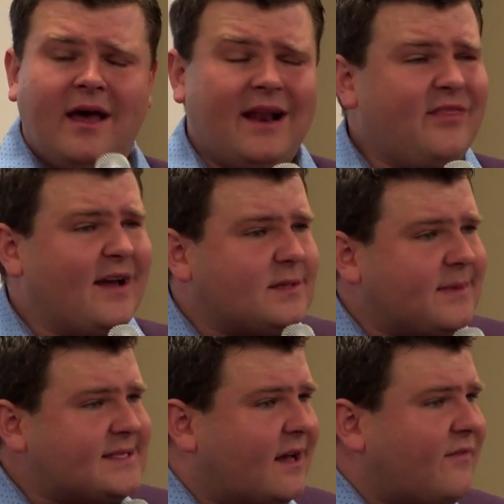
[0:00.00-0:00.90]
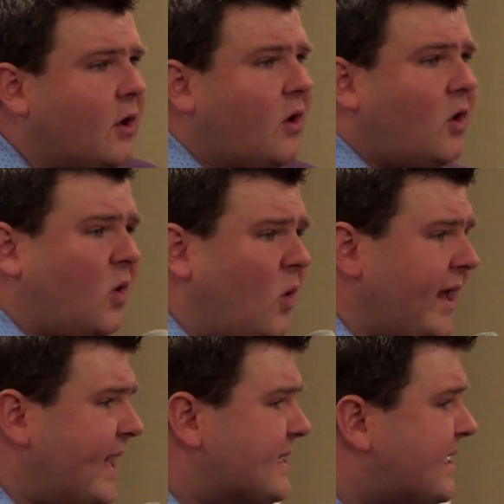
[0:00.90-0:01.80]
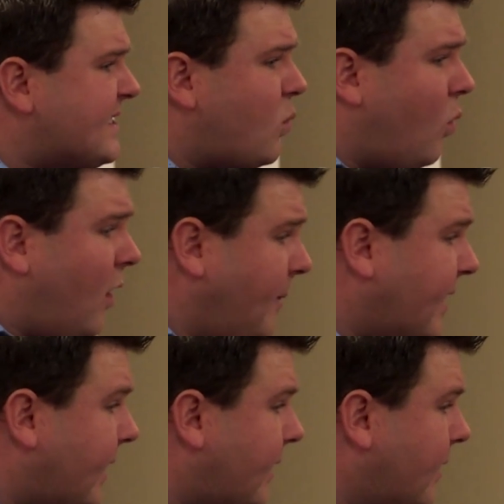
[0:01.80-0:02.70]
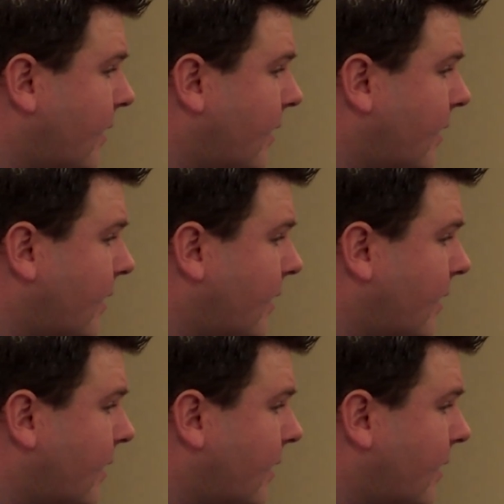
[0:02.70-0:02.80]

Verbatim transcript: I thought to myself, who is this woman?